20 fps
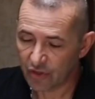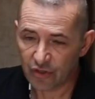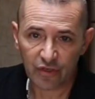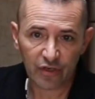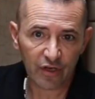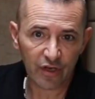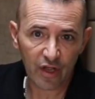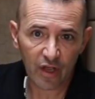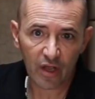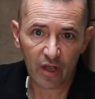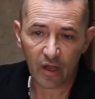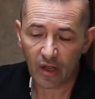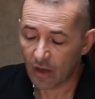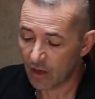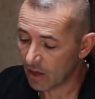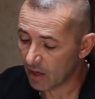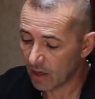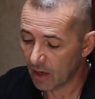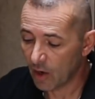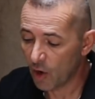So you're going to
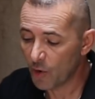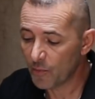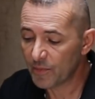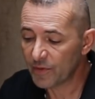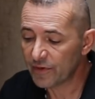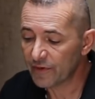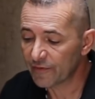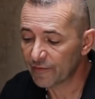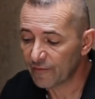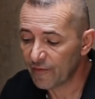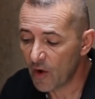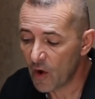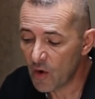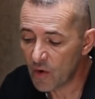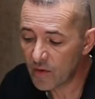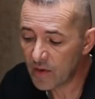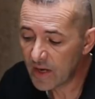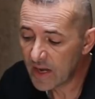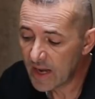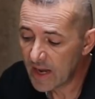open your
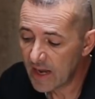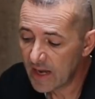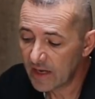phone,